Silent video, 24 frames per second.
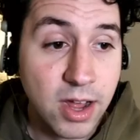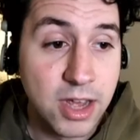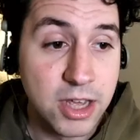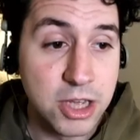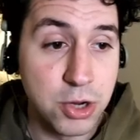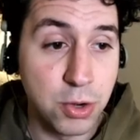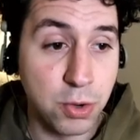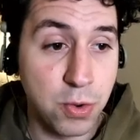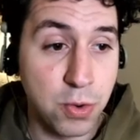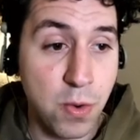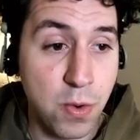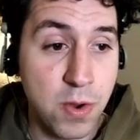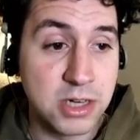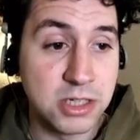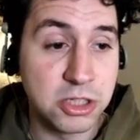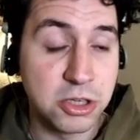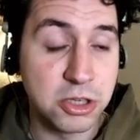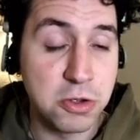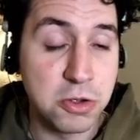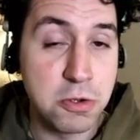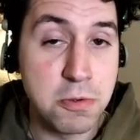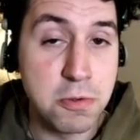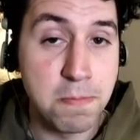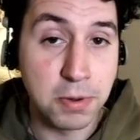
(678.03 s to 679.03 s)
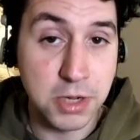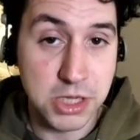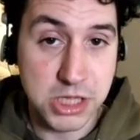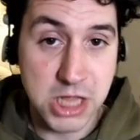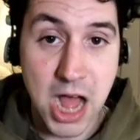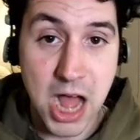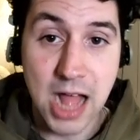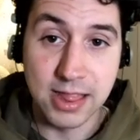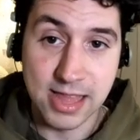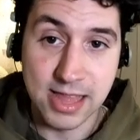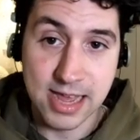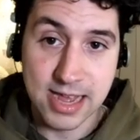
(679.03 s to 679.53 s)
you're going to
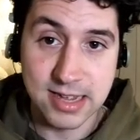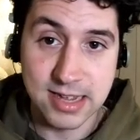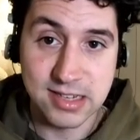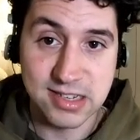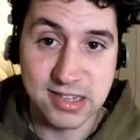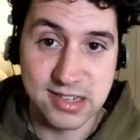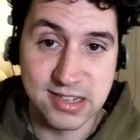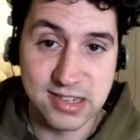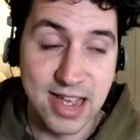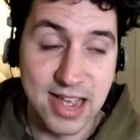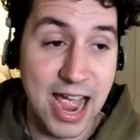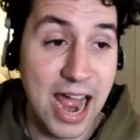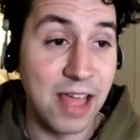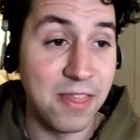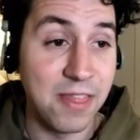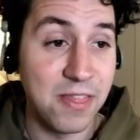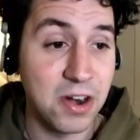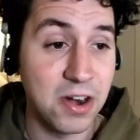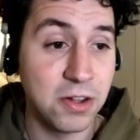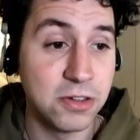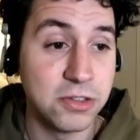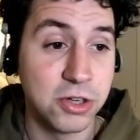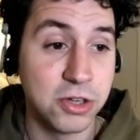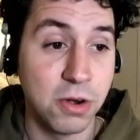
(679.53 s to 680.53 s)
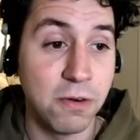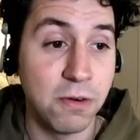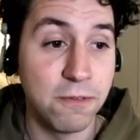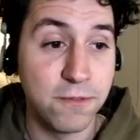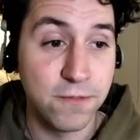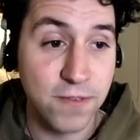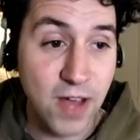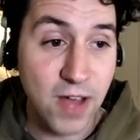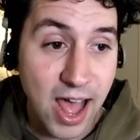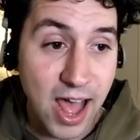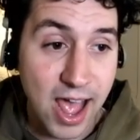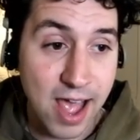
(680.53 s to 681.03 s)
plot this. And then on turn
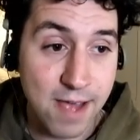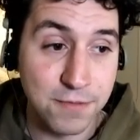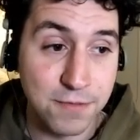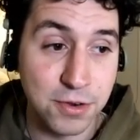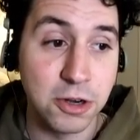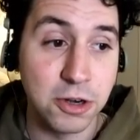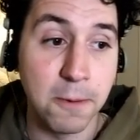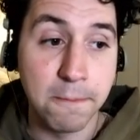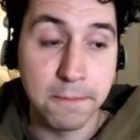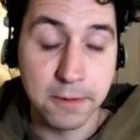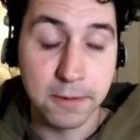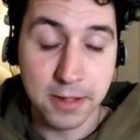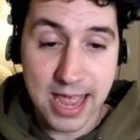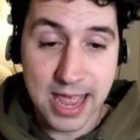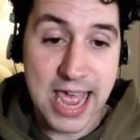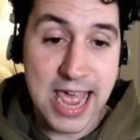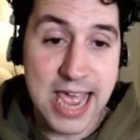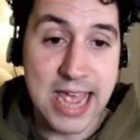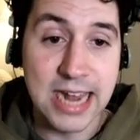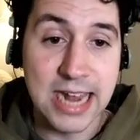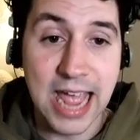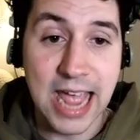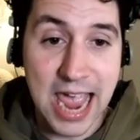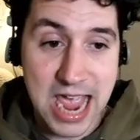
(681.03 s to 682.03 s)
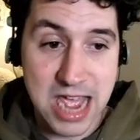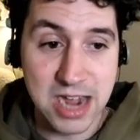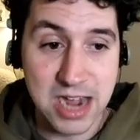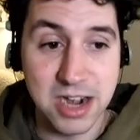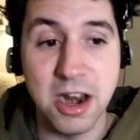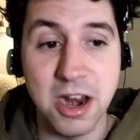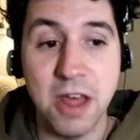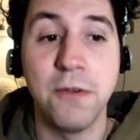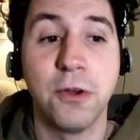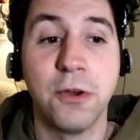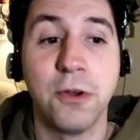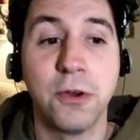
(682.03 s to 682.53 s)
5, you're going to play it and
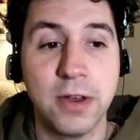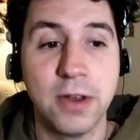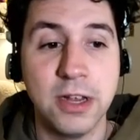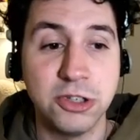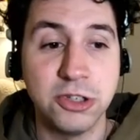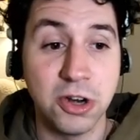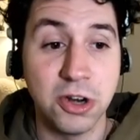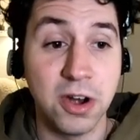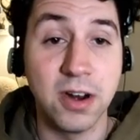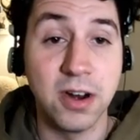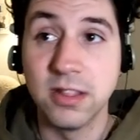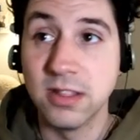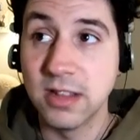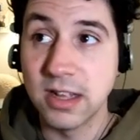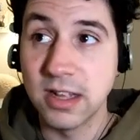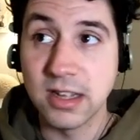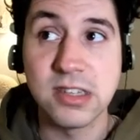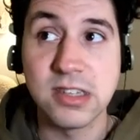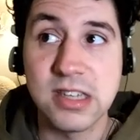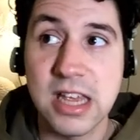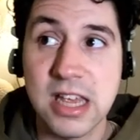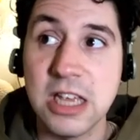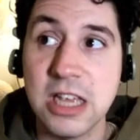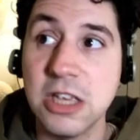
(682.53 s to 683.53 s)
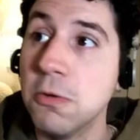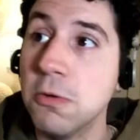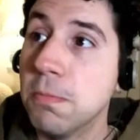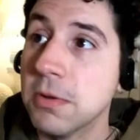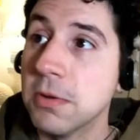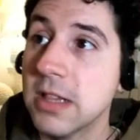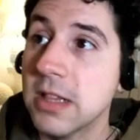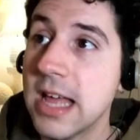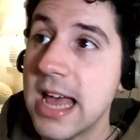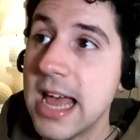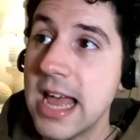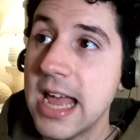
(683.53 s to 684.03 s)
another creature. Let's say you
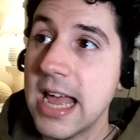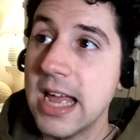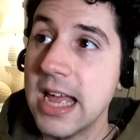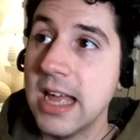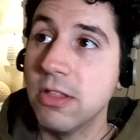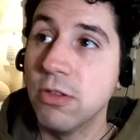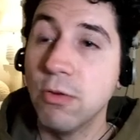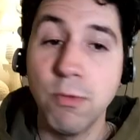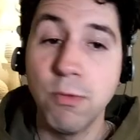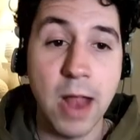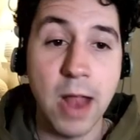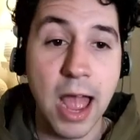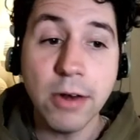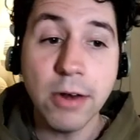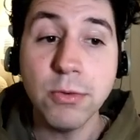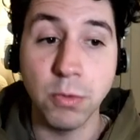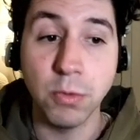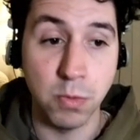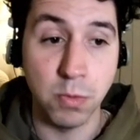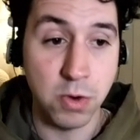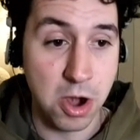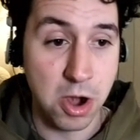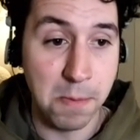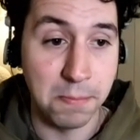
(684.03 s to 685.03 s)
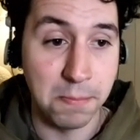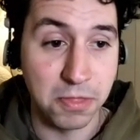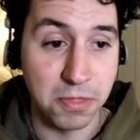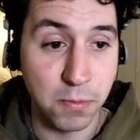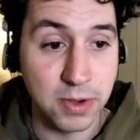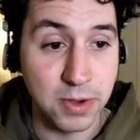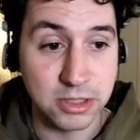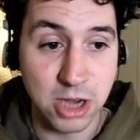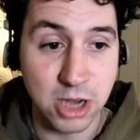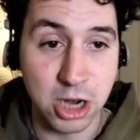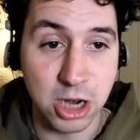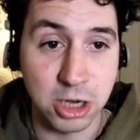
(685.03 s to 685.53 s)
play the Rattleworm that we
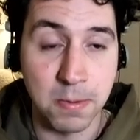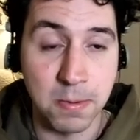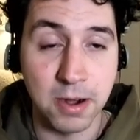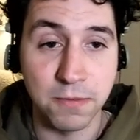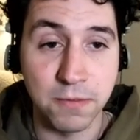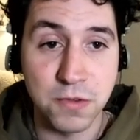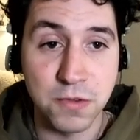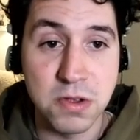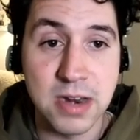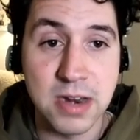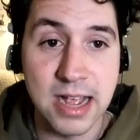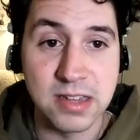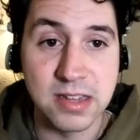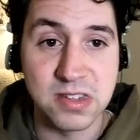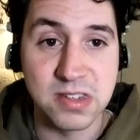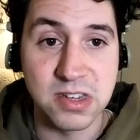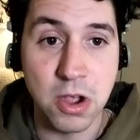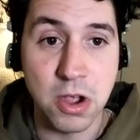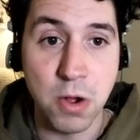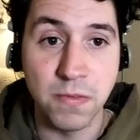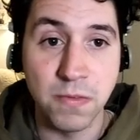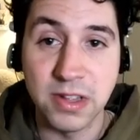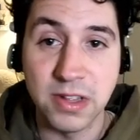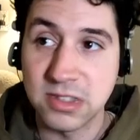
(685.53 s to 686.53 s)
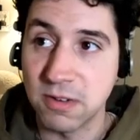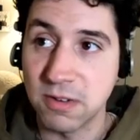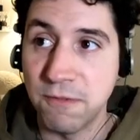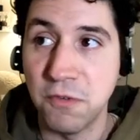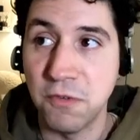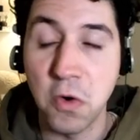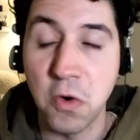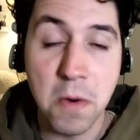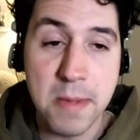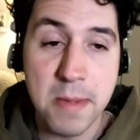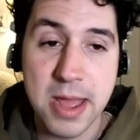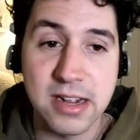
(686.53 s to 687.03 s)
talked about a few days ago. That's a
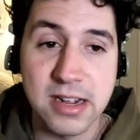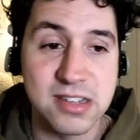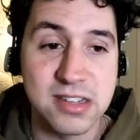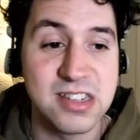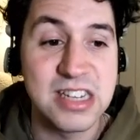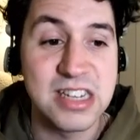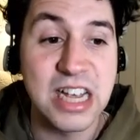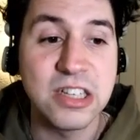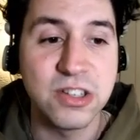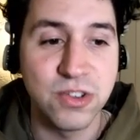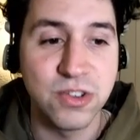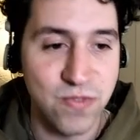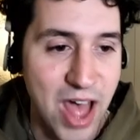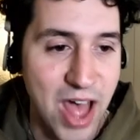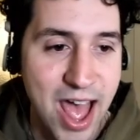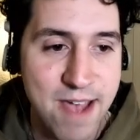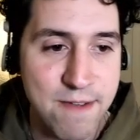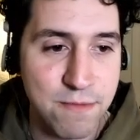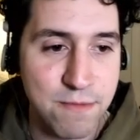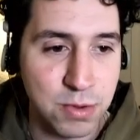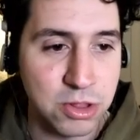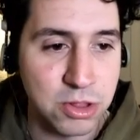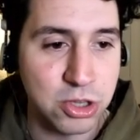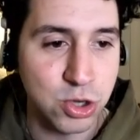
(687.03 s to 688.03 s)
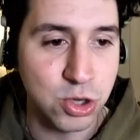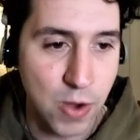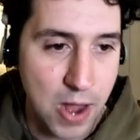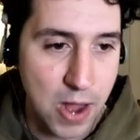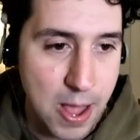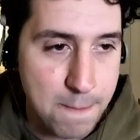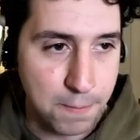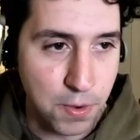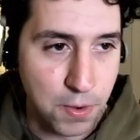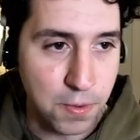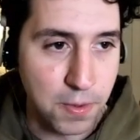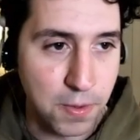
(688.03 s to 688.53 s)
4-mana 6/5 with
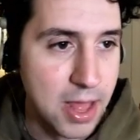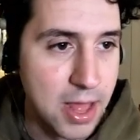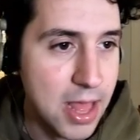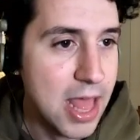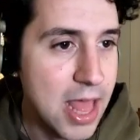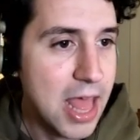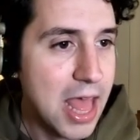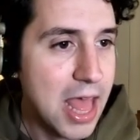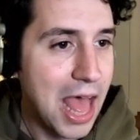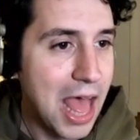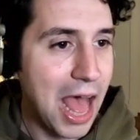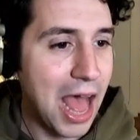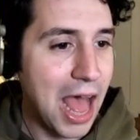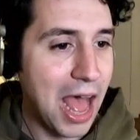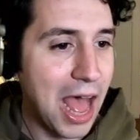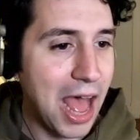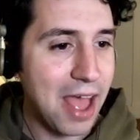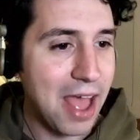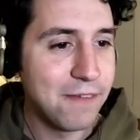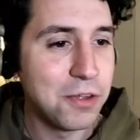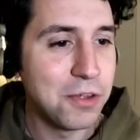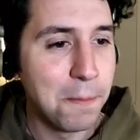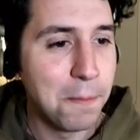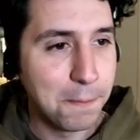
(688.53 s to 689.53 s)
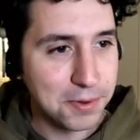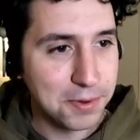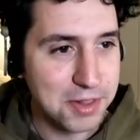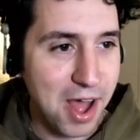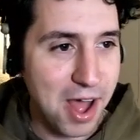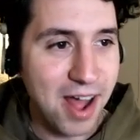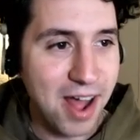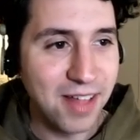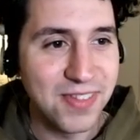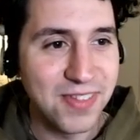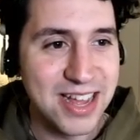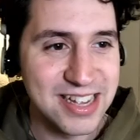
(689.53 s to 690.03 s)
Trample. If you
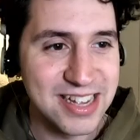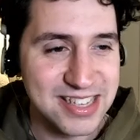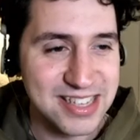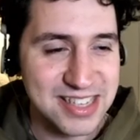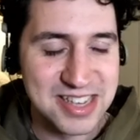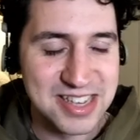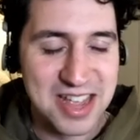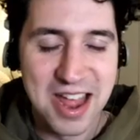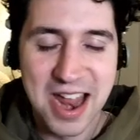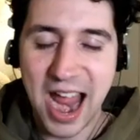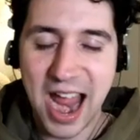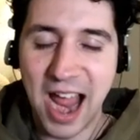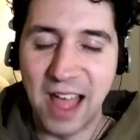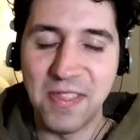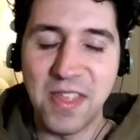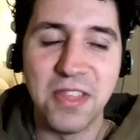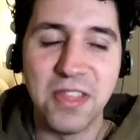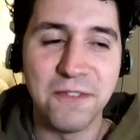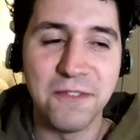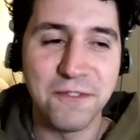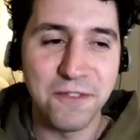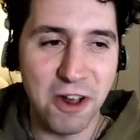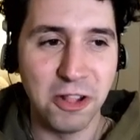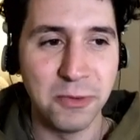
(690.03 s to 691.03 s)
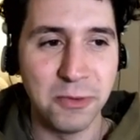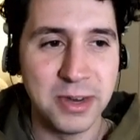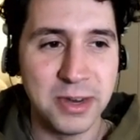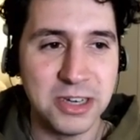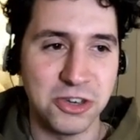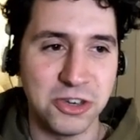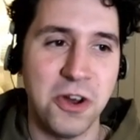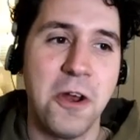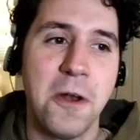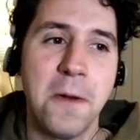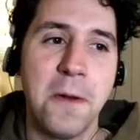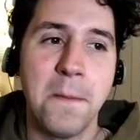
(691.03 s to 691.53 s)
plot this and then the following
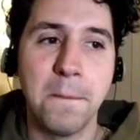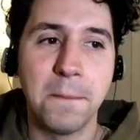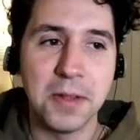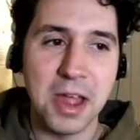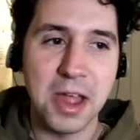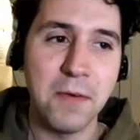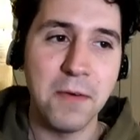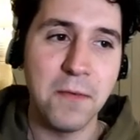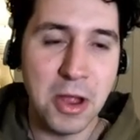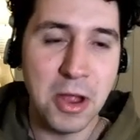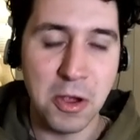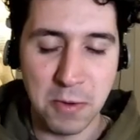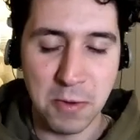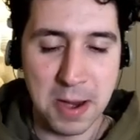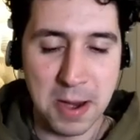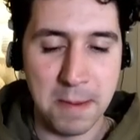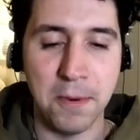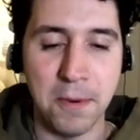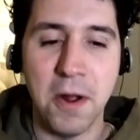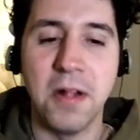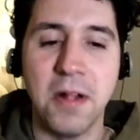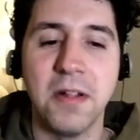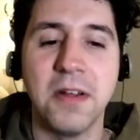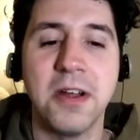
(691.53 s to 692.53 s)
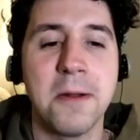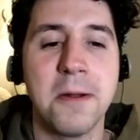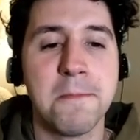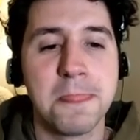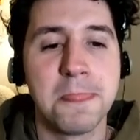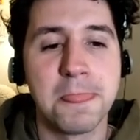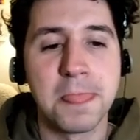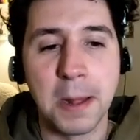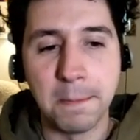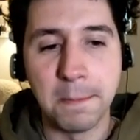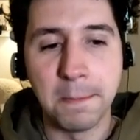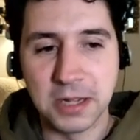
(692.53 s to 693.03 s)
turn, play Railway Brawler,
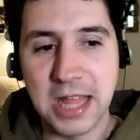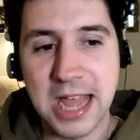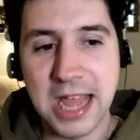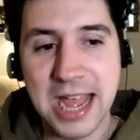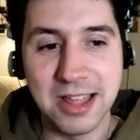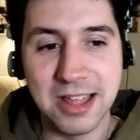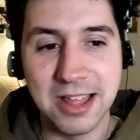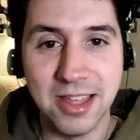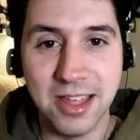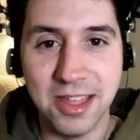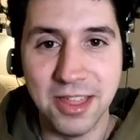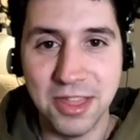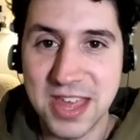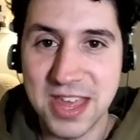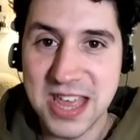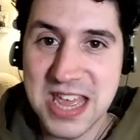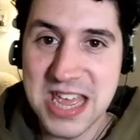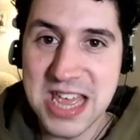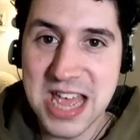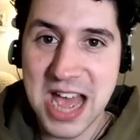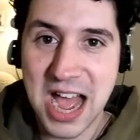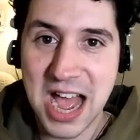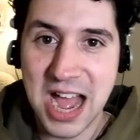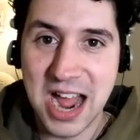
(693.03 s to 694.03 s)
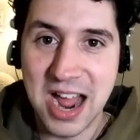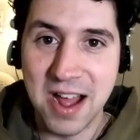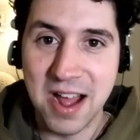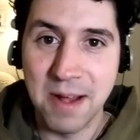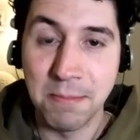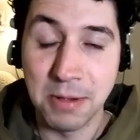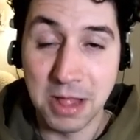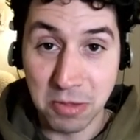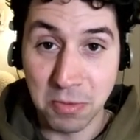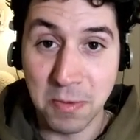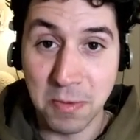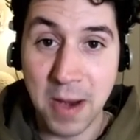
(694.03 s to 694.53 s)
play the
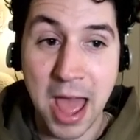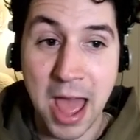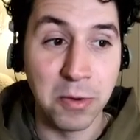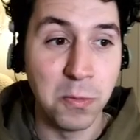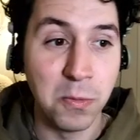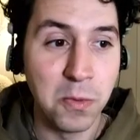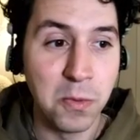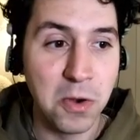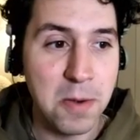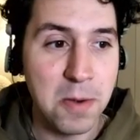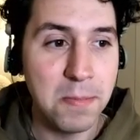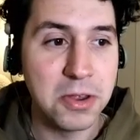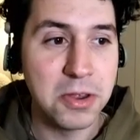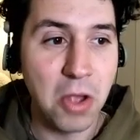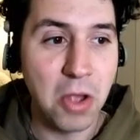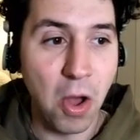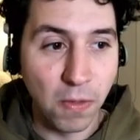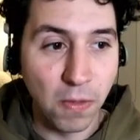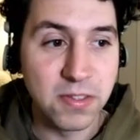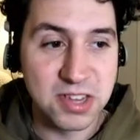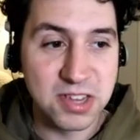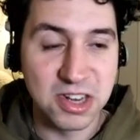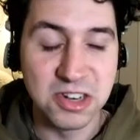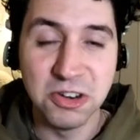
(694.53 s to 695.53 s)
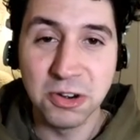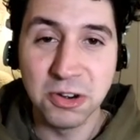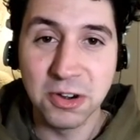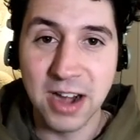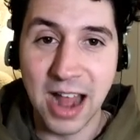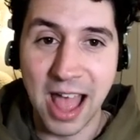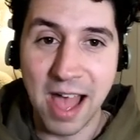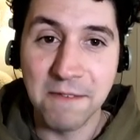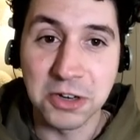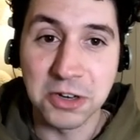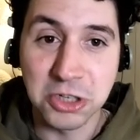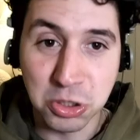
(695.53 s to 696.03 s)
Rattleworm, all of a sudden you're going to
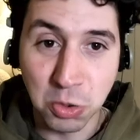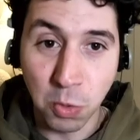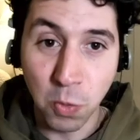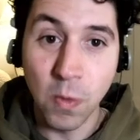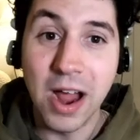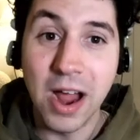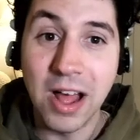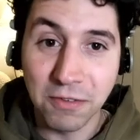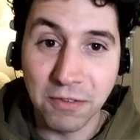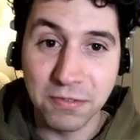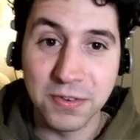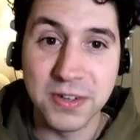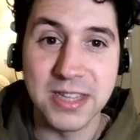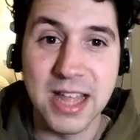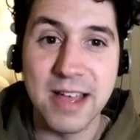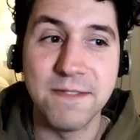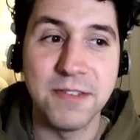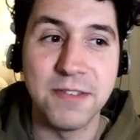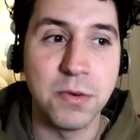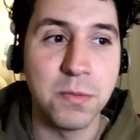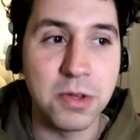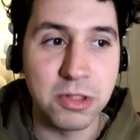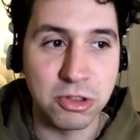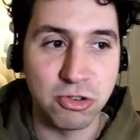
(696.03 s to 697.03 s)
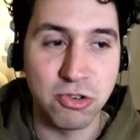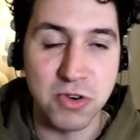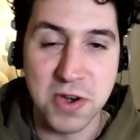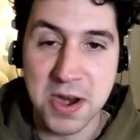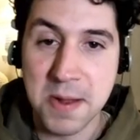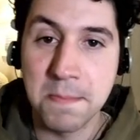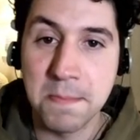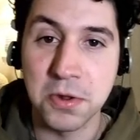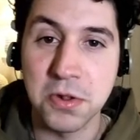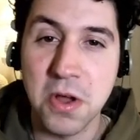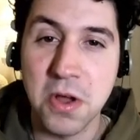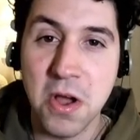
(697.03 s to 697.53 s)
have a 12/11 with
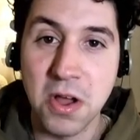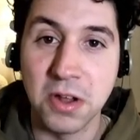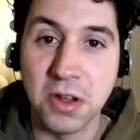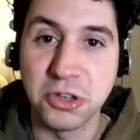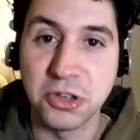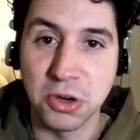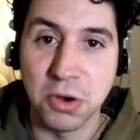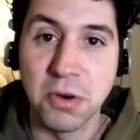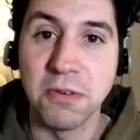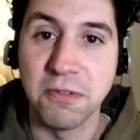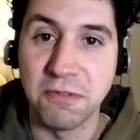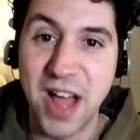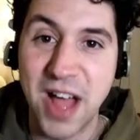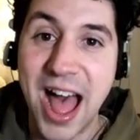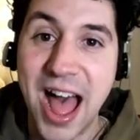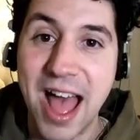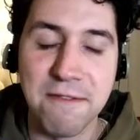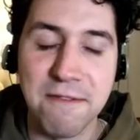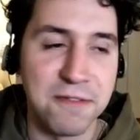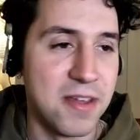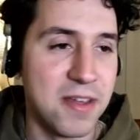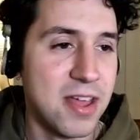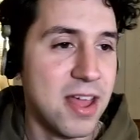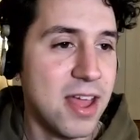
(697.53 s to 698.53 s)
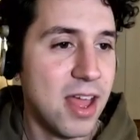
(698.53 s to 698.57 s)
Trample on turn 5.